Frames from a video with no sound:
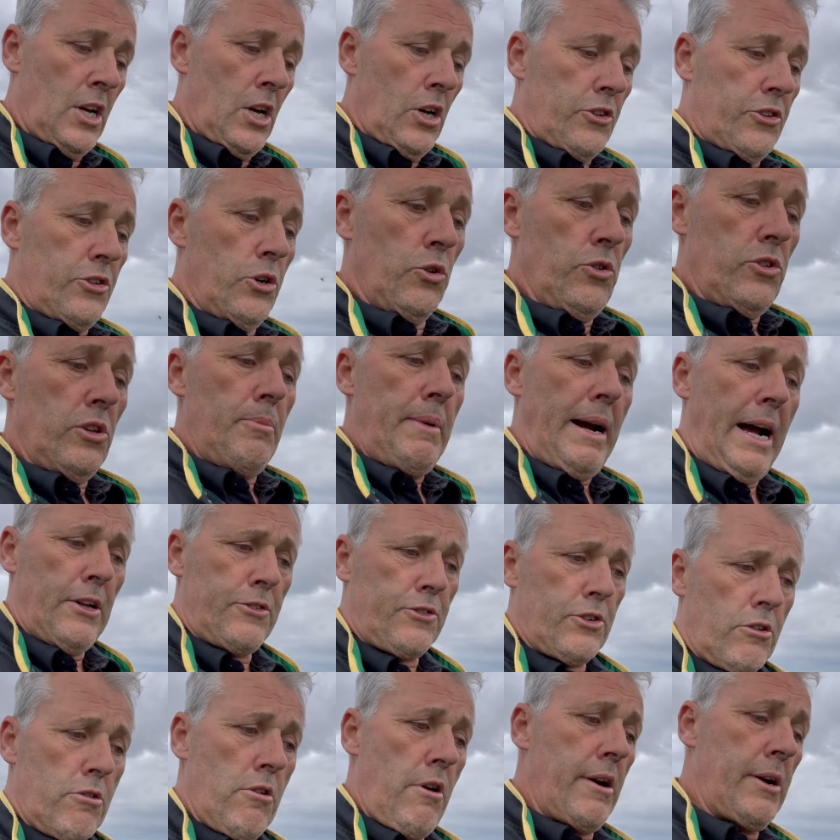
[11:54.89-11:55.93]
took them out
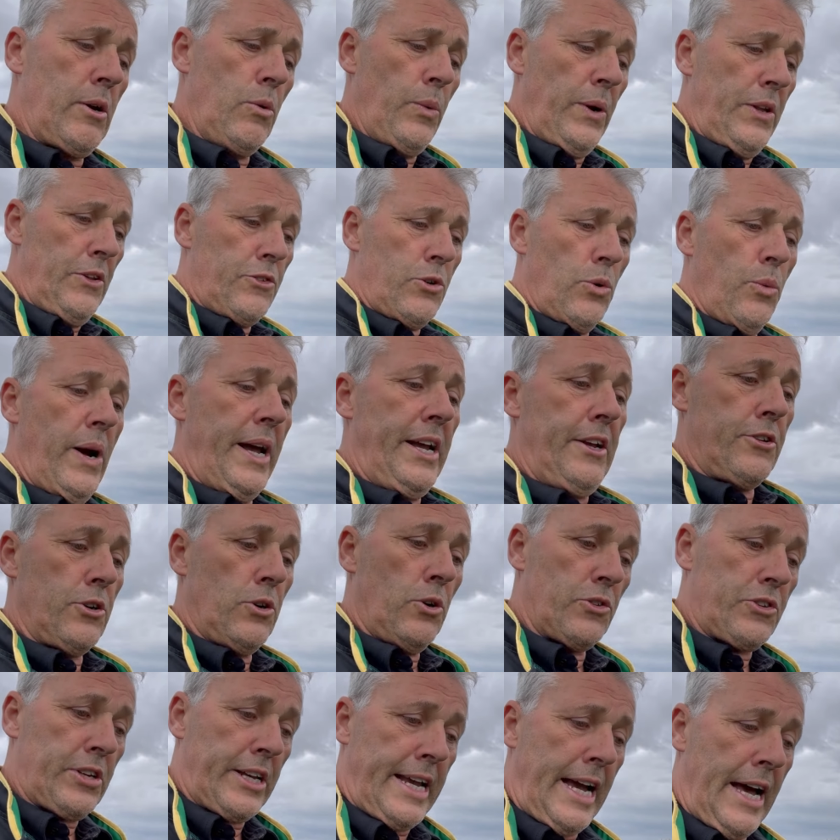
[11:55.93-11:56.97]
of growing winter wheat
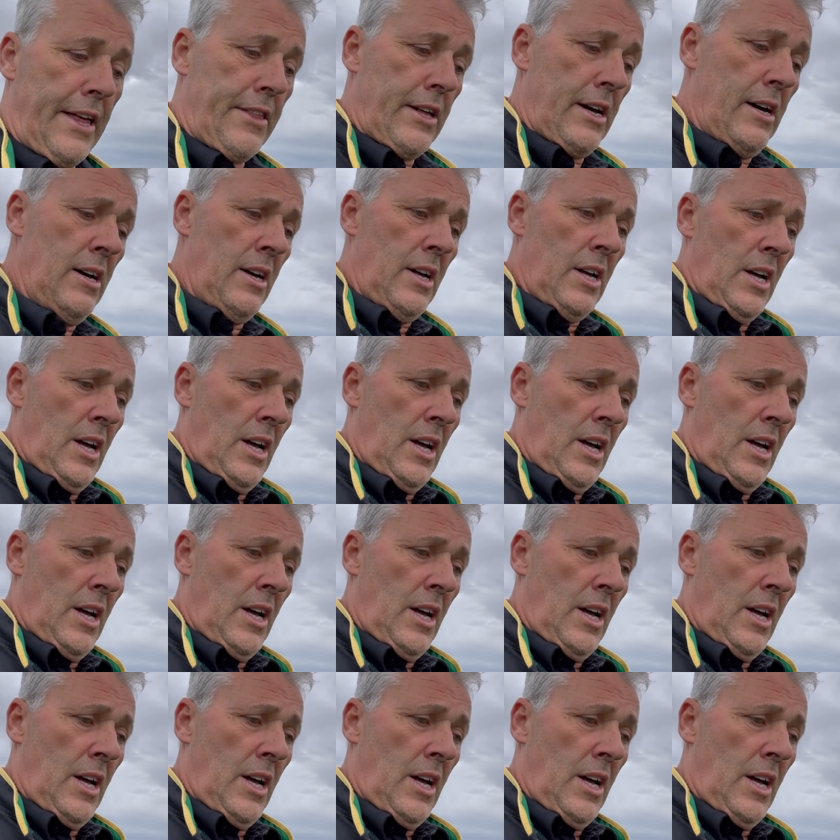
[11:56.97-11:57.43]
altogether.